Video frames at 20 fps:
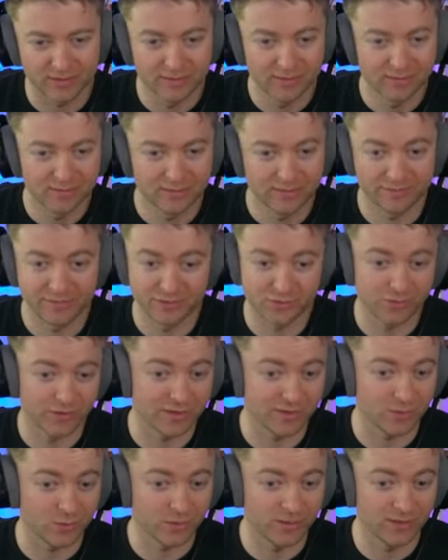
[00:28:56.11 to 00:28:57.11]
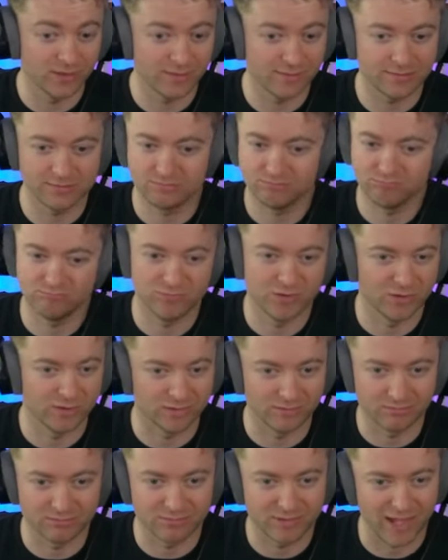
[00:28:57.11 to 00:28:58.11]
If he trades queens, you
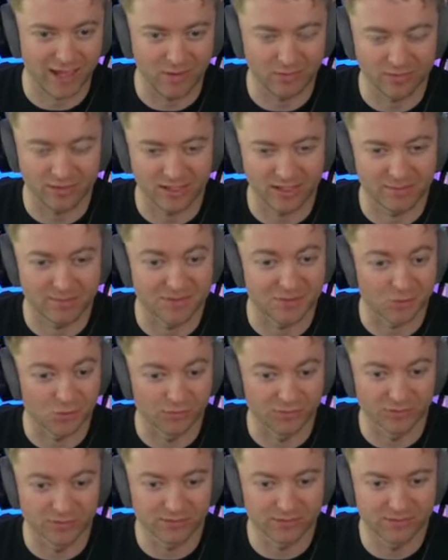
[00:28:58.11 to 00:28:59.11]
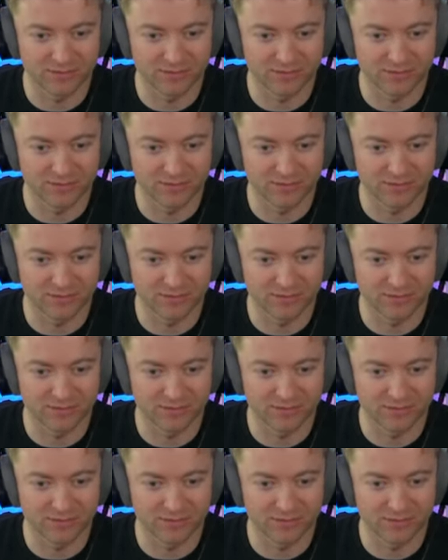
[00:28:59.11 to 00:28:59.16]
can count the game as over.